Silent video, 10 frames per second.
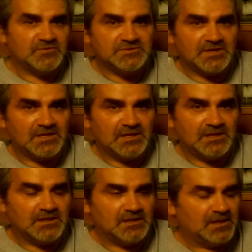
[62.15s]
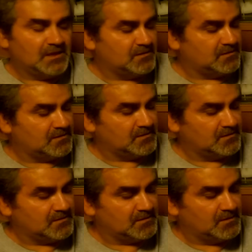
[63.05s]
which I get
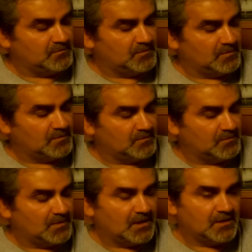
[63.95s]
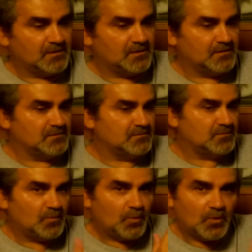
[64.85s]
in my
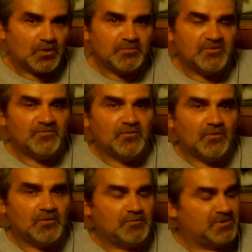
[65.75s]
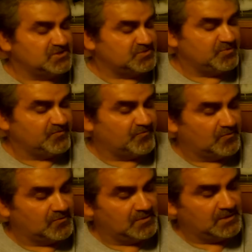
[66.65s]
work before, much
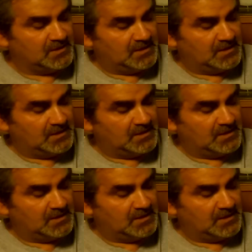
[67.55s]
before.